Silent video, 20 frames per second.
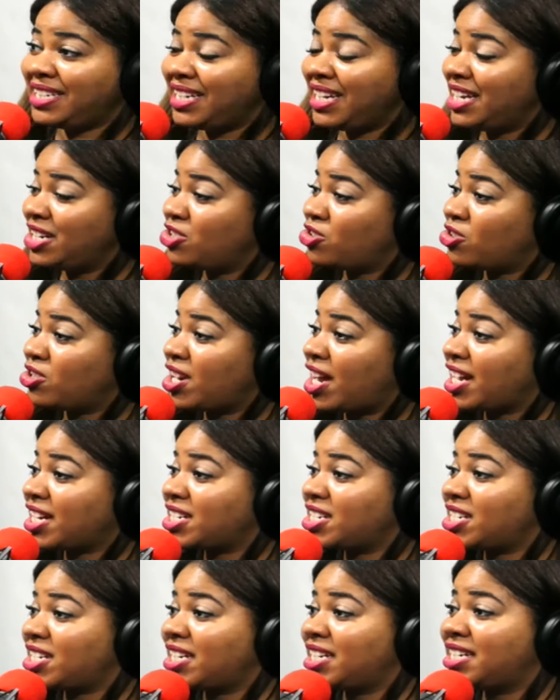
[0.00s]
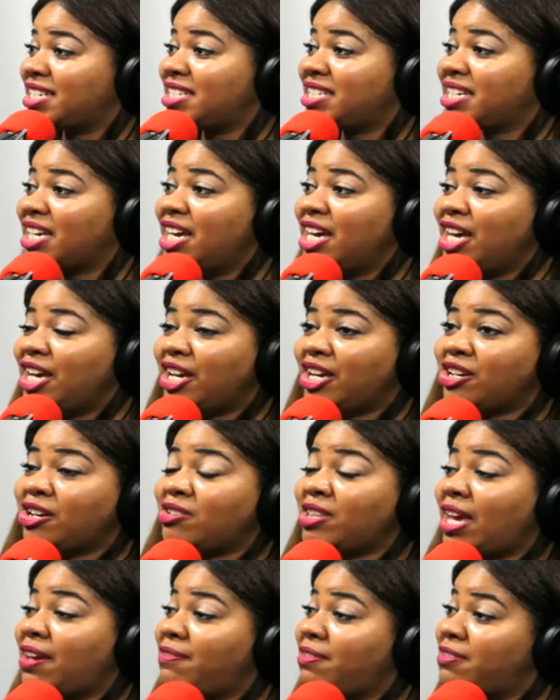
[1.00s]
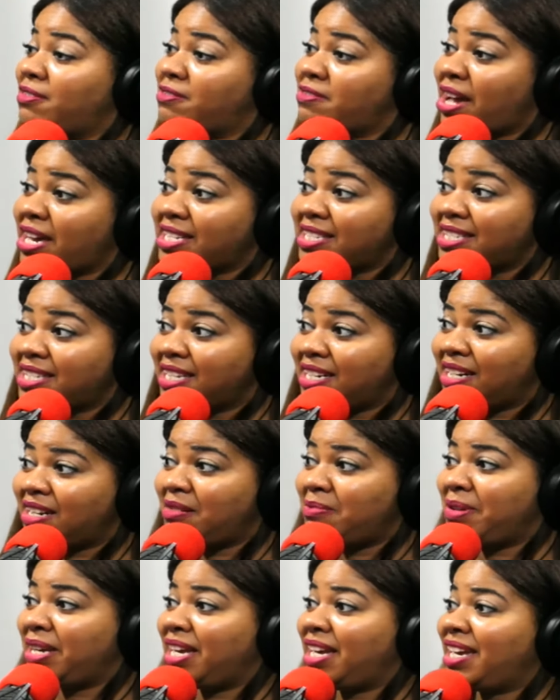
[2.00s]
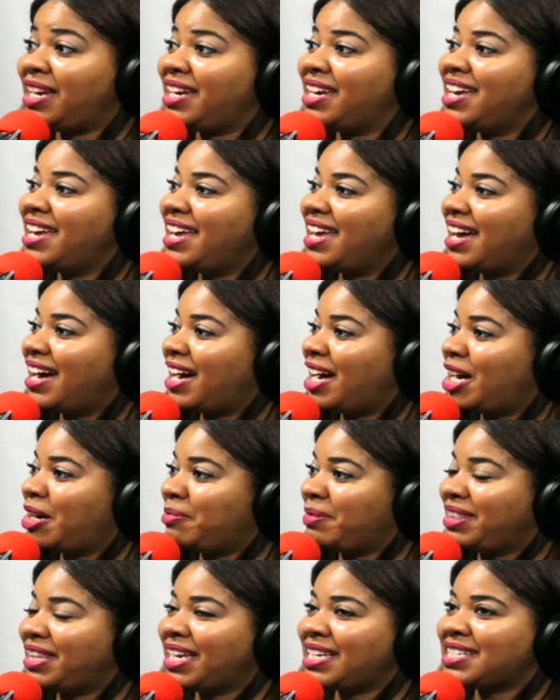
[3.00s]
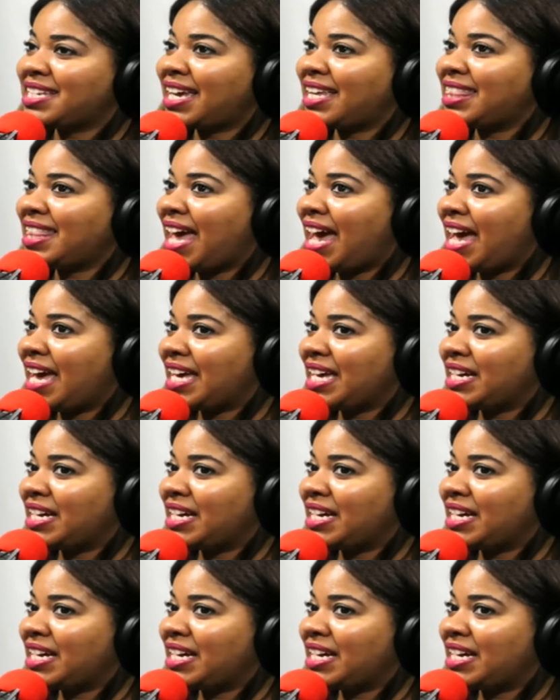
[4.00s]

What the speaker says: introductions, they've invested in me, and things like that.